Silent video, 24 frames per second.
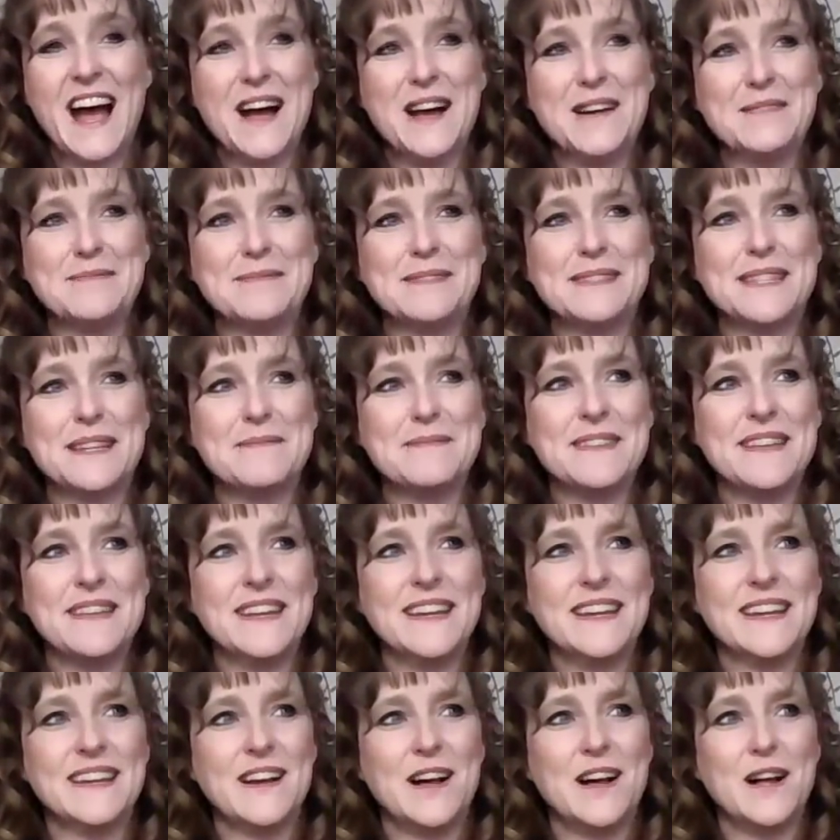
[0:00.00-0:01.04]
Um,
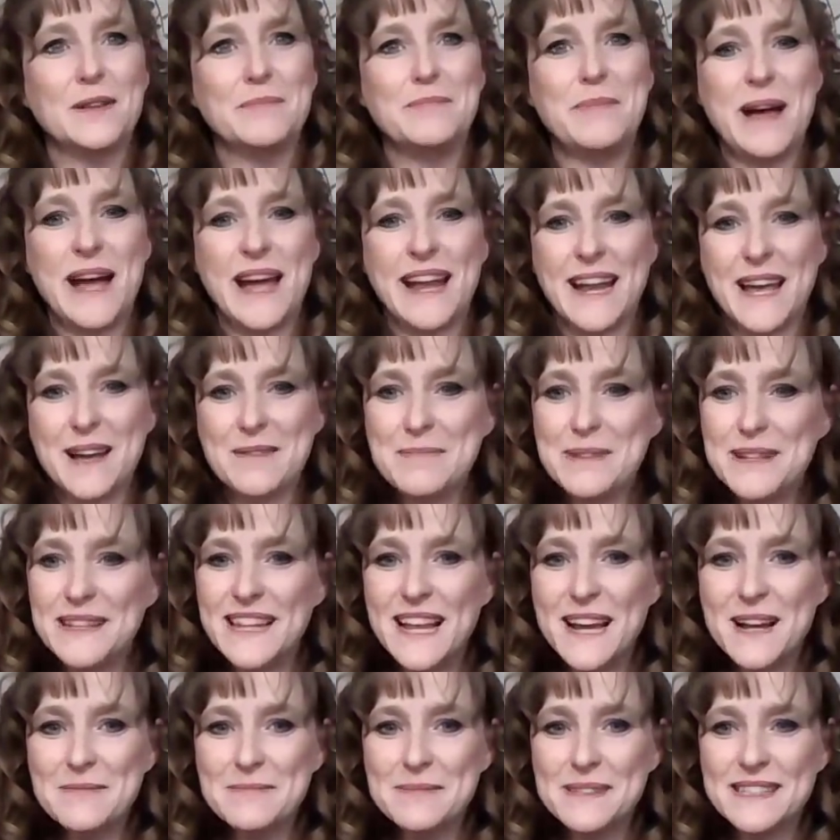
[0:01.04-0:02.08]
something called pineapple
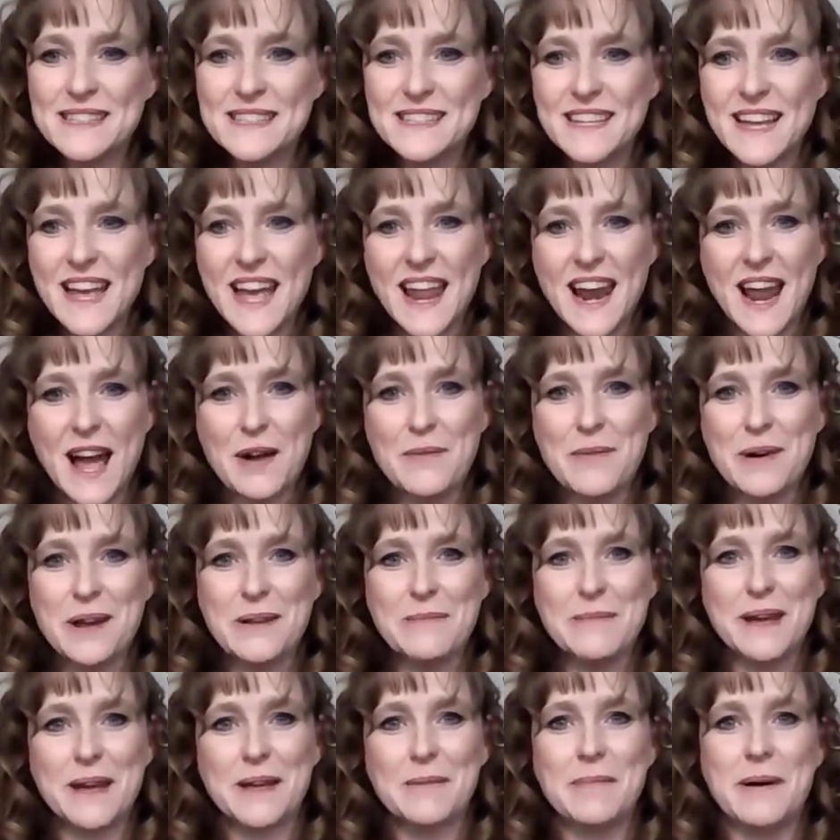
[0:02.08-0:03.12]
lumps, and I want to
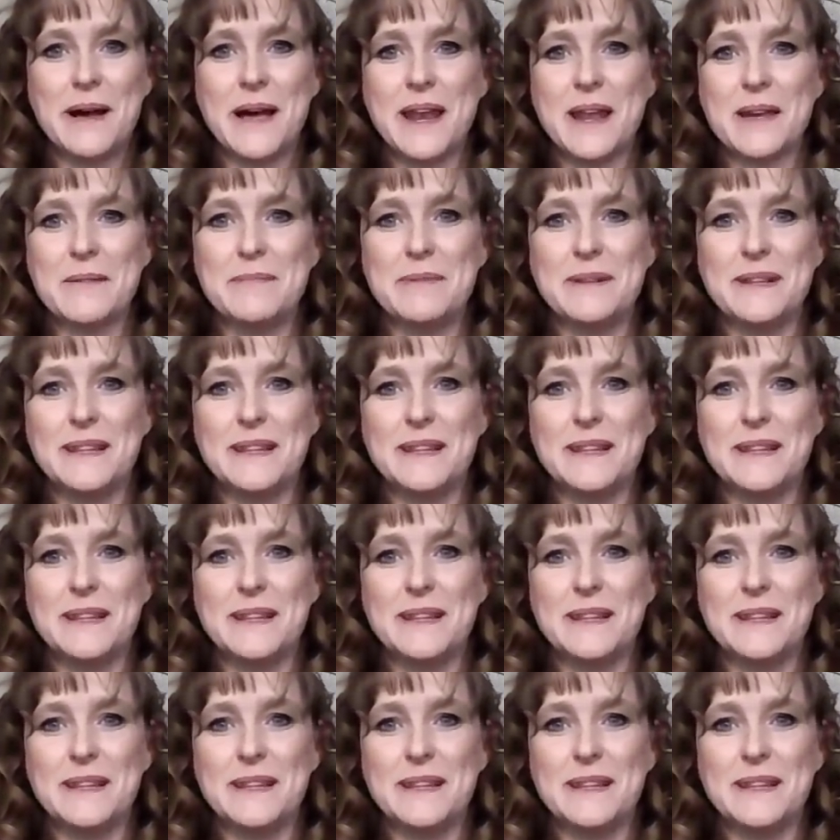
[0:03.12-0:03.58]
make a pineapple